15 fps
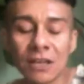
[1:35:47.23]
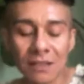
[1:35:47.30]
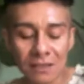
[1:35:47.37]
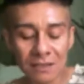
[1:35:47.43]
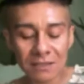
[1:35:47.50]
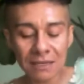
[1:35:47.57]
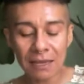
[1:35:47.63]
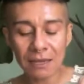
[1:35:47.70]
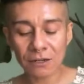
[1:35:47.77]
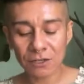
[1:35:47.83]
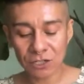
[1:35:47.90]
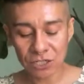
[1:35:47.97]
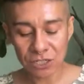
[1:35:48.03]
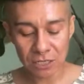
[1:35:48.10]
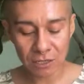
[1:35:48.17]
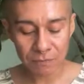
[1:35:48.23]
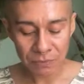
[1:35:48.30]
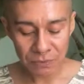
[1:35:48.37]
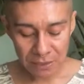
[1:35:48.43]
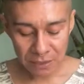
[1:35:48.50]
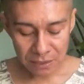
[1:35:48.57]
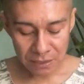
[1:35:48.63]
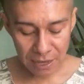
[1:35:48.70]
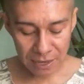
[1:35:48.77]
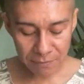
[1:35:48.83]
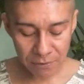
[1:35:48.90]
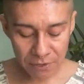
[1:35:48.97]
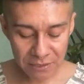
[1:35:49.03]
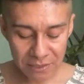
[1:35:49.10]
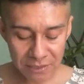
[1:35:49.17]
This energy, the High
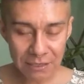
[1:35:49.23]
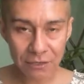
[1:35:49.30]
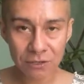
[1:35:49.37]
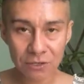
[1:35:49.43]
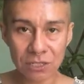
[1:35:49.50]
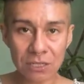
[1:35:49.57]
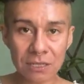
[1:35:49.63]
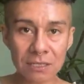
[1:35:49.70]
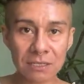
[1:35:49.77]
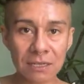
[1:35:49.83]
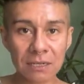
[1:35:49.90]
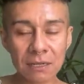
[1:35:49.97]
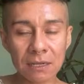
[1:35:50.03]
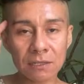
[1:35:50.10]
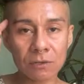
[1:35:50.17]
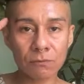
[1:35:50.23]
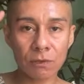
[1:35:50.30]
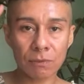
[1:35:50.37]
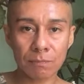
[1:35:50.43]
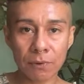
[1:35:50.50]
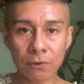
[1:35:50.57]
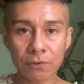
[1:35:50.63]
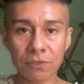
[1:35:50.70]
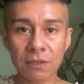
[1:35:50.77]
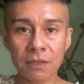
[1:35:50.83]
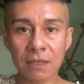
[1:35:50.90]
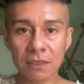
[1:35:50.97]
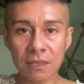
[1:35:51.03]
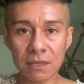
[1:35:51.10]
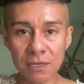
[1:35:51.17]
Priestess energy, is connected with both
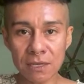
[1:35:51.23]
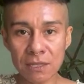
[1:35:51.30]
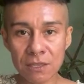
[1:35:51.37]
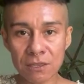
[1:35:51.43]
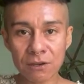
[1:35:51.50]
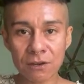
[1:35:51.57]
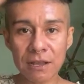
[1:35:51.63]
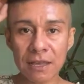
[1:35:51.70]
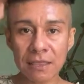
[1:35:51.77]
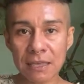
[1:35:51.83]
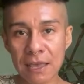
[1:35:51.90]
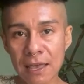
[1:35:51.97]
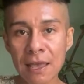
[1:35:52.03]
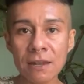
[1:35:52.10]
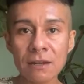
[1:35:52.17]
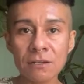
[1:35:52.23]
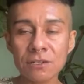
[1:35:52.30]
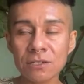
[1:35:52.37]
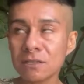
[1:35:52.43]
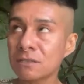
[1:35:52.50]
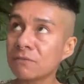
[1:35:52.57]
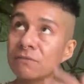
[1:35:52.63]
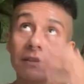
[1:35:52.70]
the ether and the energies of